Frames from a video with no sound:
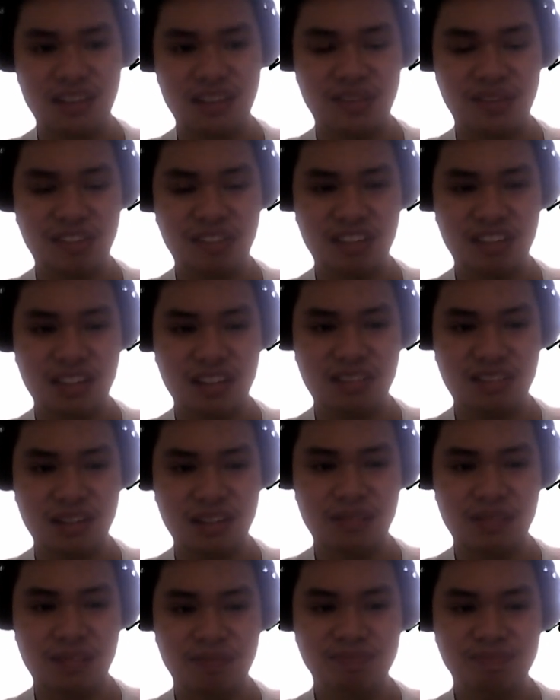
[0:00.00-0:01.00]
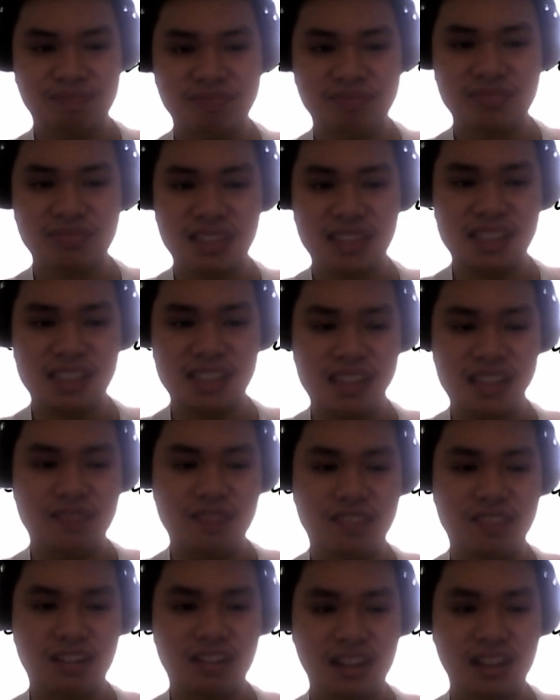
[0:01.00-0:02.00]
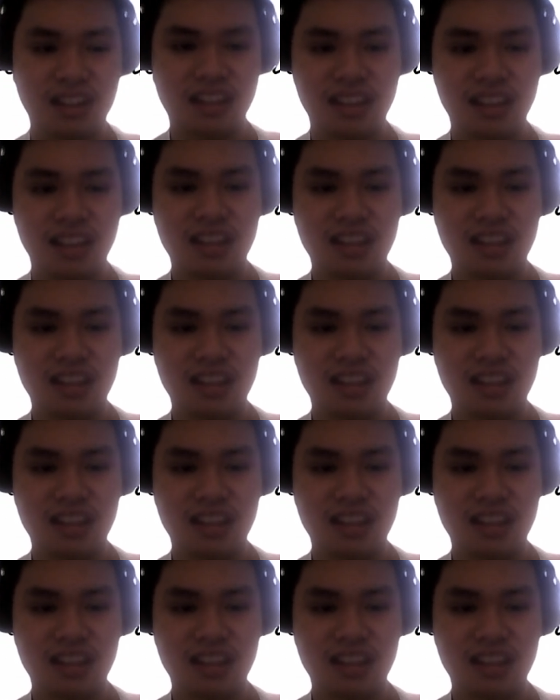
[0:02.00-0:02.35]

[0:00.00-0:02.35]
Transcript: above 100. Step 4.